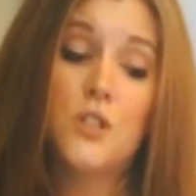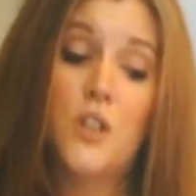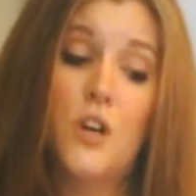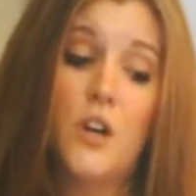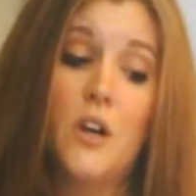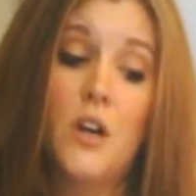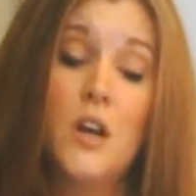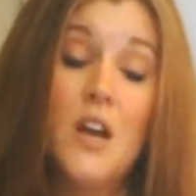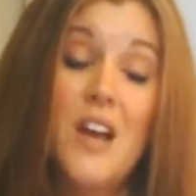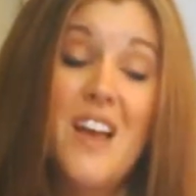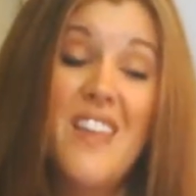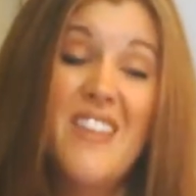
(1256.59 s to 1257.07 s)

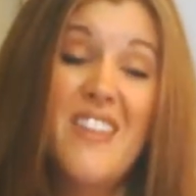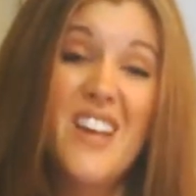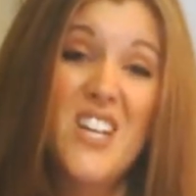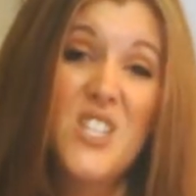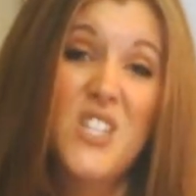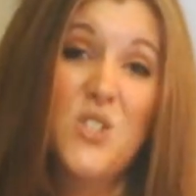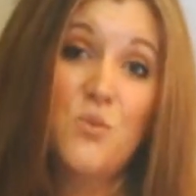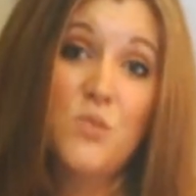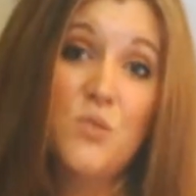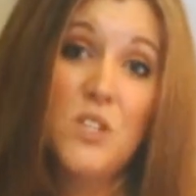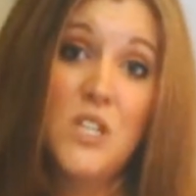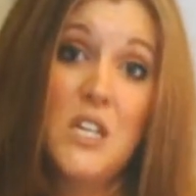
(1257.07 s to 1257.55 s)
So
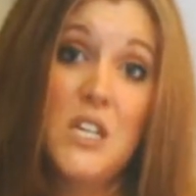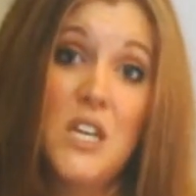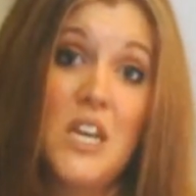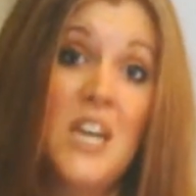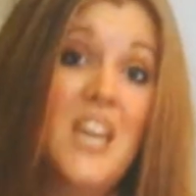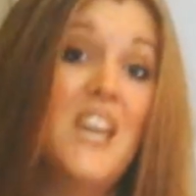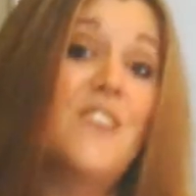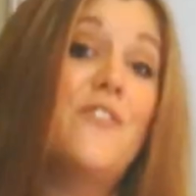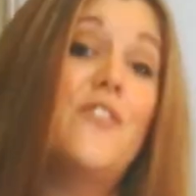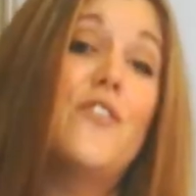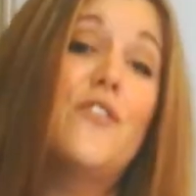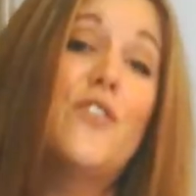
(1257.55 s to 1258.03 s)
that's really
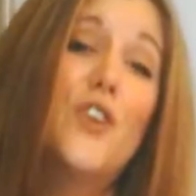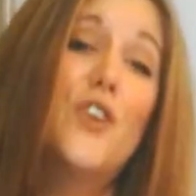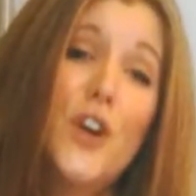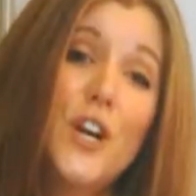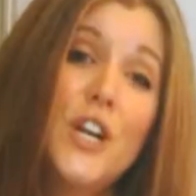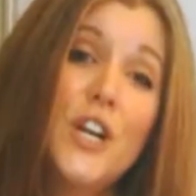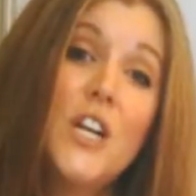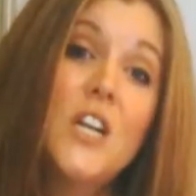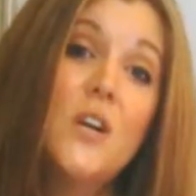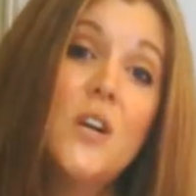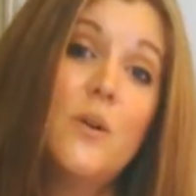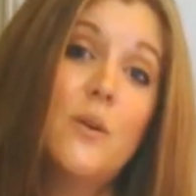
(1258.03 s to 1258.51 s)
key. If you've
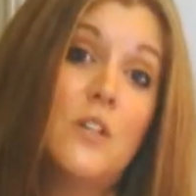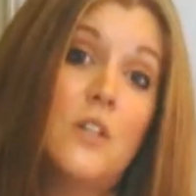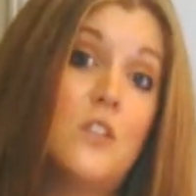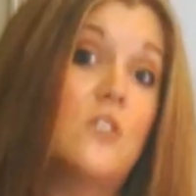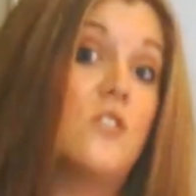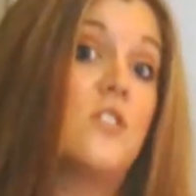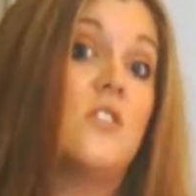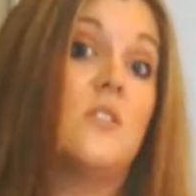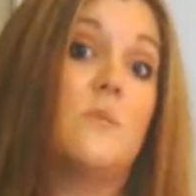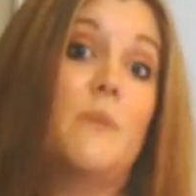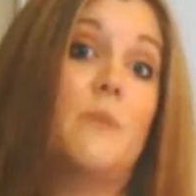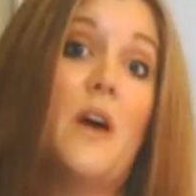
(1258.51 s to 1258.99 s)
got any
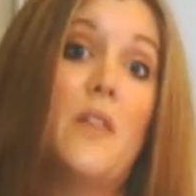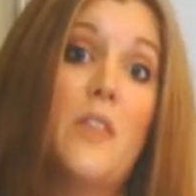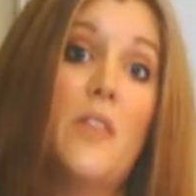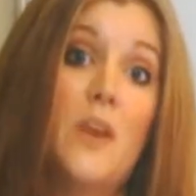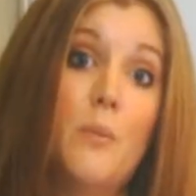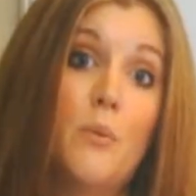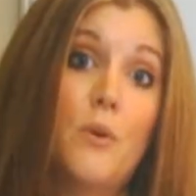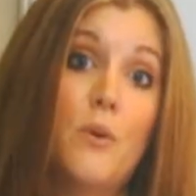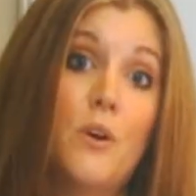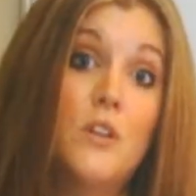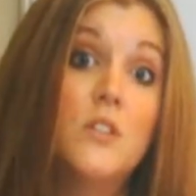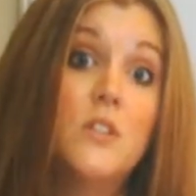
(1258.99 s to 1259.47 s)
questions
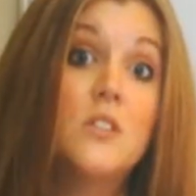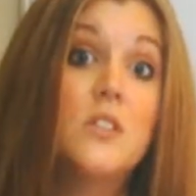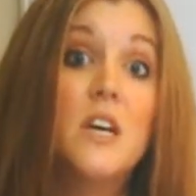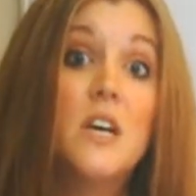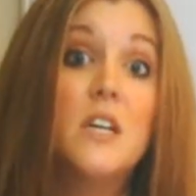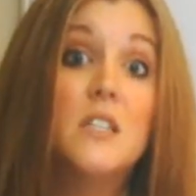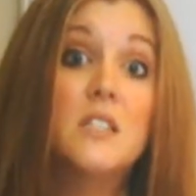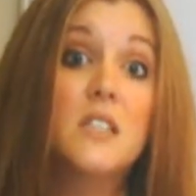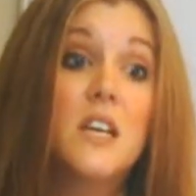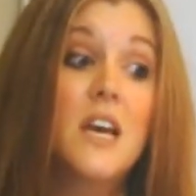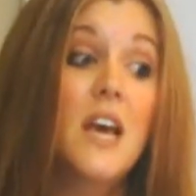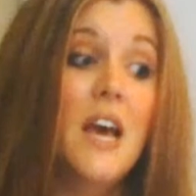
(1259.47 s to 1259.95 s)
about that
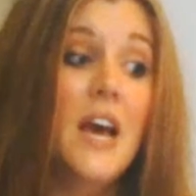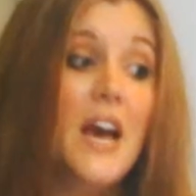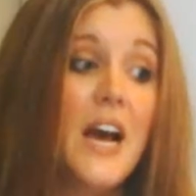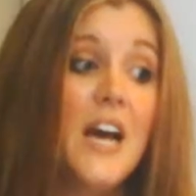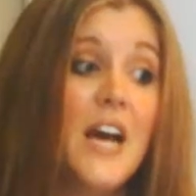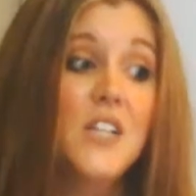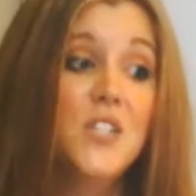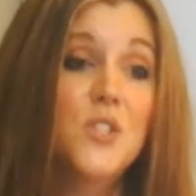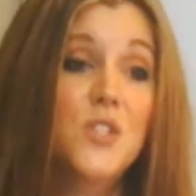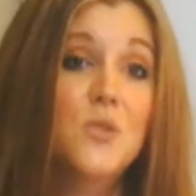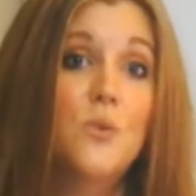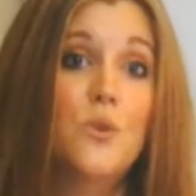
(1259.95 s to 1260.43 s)
process,
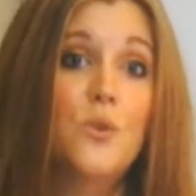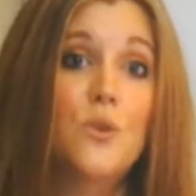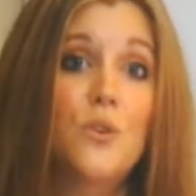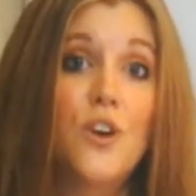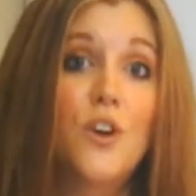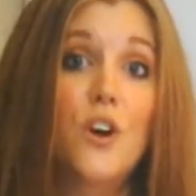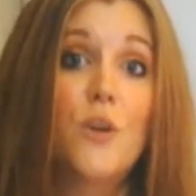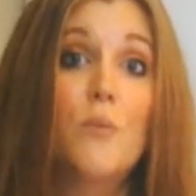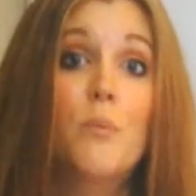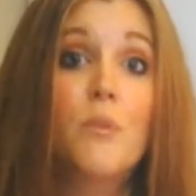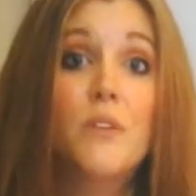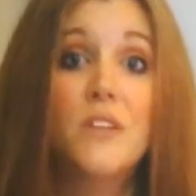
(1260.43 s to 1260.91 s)
as you
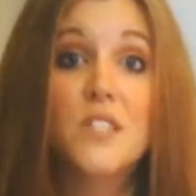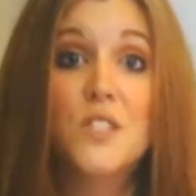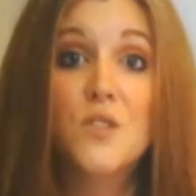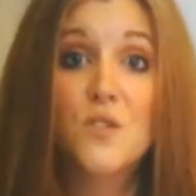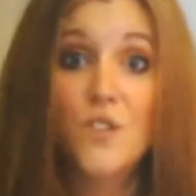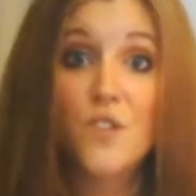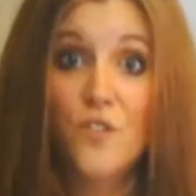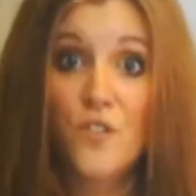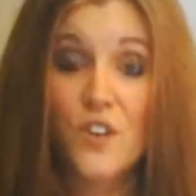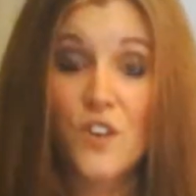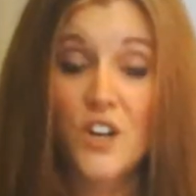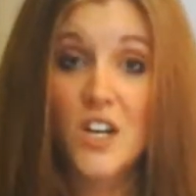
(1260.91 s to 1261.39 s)
all know,
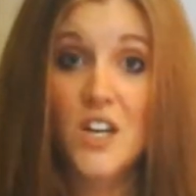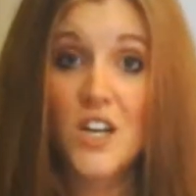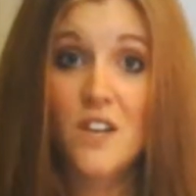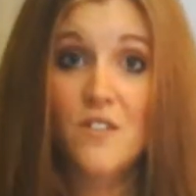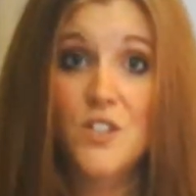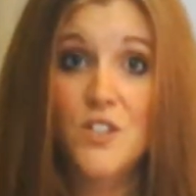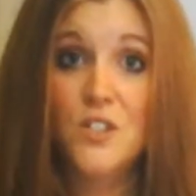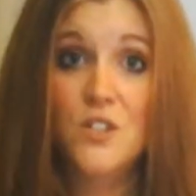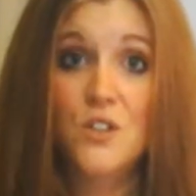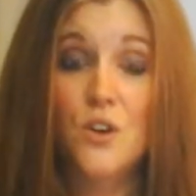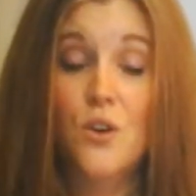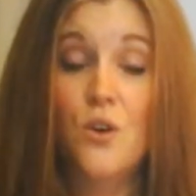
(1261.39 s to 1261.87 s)
please feel free to
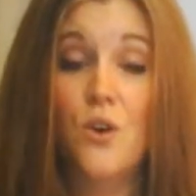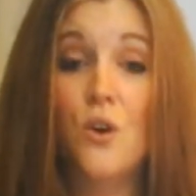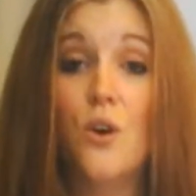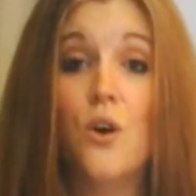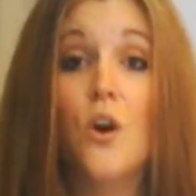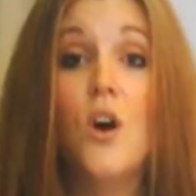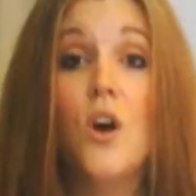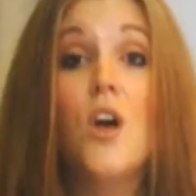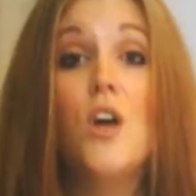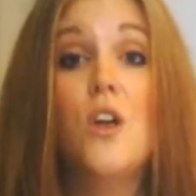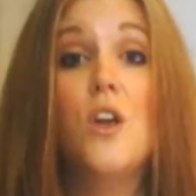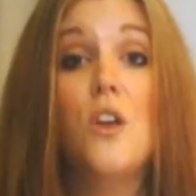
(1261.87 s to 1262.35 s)
give us a
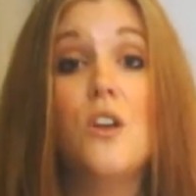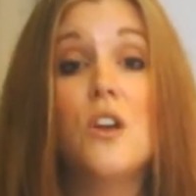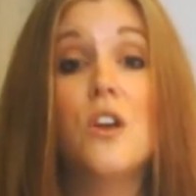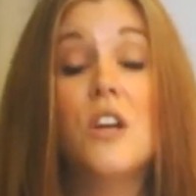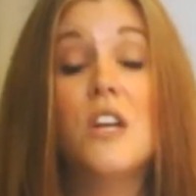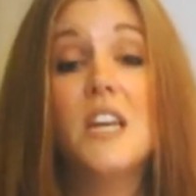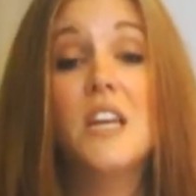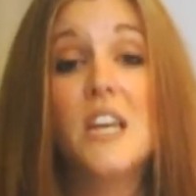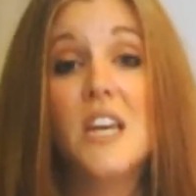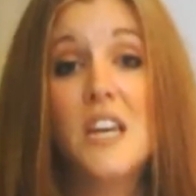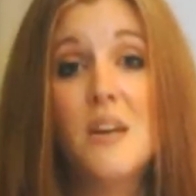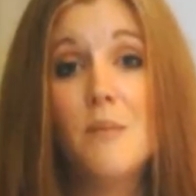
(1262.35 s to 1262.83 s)
call.
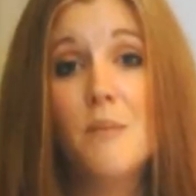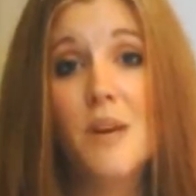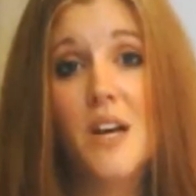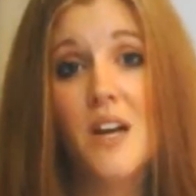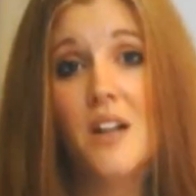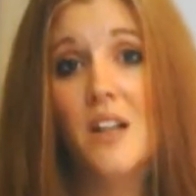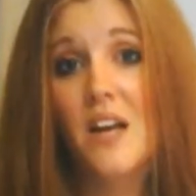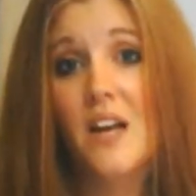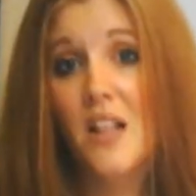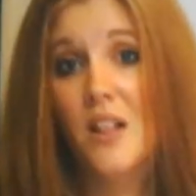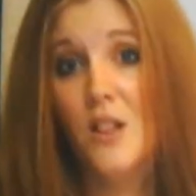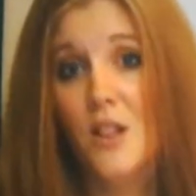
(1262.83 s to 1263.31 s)
You can
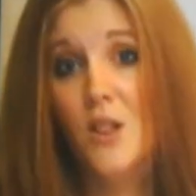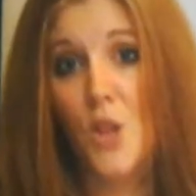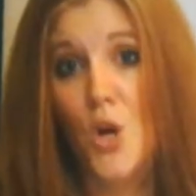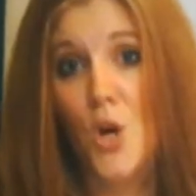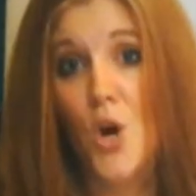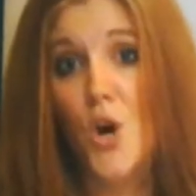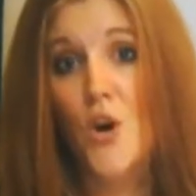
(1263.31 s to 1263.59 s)
email at